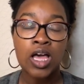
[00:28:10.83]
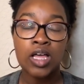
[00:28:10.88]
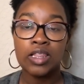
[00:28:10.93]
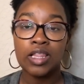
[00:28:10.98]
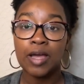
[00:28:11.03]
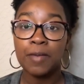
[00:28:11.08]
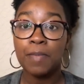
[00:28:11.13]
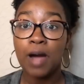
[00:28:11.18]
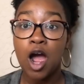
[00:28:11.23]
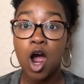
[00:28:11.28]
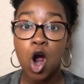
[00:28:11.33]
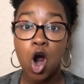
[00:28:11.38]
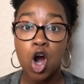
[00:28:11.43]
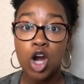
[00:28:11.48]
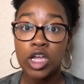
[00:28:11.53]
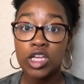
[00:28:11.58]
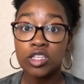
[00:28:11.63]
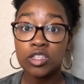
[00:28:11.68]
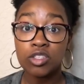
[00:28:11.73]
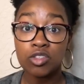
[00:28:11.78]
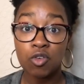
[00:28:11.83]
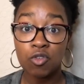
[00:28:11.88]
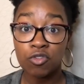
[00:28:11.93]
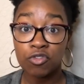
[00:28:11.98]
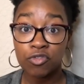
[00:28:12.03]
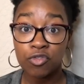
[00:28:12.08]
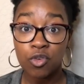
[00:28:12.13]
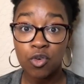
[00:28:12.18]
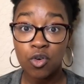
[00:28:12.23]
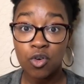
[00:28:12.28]
Like, my heart is so
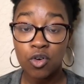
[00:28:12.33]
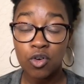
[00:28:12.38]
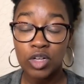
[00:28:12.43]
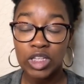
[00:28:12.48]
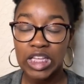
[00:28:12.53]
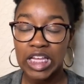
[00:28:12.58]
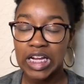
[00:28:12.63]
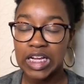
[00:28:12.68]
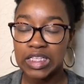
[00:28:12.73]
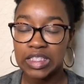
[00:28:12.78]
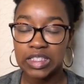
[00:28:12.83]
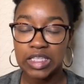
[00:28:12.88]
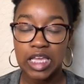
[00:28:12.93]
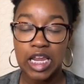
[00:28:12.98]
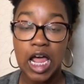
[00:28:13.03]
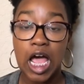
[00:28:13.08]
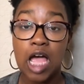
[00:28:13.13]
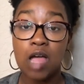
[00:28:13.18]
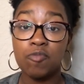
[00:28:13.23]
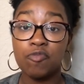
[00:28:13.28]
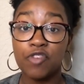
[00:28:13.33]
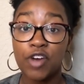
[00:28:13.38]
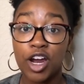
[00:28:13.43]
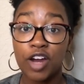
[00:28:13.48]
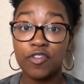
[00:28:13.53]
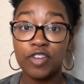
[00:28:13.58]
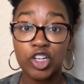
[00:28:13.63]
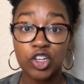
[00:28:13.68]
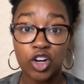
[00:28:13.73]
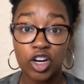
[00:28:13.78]
full. Like I said, I am
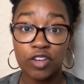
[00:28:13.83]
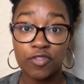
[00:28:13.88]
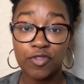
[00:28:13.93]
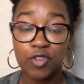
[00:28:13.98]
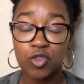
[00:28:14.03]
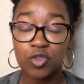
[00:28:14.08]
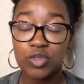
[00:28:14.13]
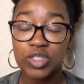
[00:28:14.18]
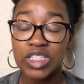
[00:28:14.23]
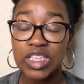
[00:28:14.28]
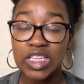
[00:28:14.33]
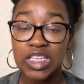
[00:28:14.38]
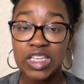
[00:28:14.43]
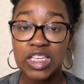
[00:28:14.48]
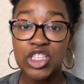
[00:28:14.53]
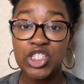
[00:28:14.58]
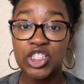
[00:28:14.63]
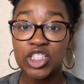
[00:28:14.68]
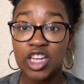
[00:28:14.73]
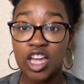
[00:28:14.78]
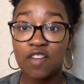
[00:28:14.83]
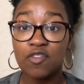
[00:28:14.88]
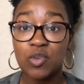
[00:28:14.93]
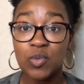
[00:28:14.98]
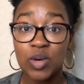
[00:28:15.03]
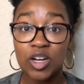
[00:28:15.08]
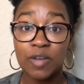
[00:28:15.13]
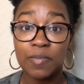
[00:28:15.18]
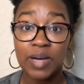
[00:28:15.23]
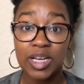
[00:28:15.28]
forever grateful to each and
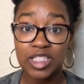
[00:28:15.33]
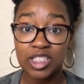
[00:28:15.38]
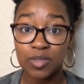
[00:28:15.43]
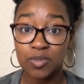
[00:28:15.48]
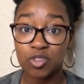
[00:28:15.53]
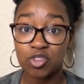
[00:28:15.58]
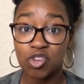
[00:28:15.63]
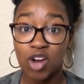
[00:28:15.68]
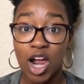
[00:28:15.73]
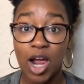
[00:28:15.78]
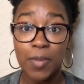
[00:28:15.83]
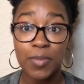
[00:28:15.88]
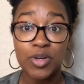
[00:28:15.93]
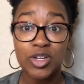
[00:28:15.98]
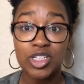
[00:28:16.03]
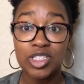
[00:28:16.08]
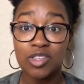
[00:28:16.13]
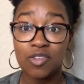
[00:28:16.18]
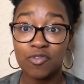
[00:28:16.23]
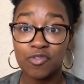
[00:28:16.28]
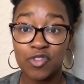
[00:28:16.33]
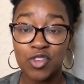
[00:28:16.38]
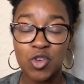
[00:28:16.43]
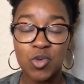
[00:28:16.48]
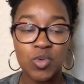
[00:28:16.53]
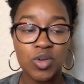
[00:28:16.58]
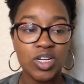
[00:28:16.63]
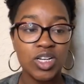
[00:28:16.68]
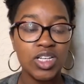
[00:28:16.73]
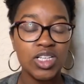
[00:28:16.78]
every one of my subscribers,
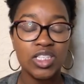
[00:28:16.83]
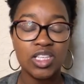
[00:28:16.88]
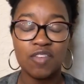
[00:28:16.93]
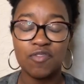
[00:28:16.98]
viewers.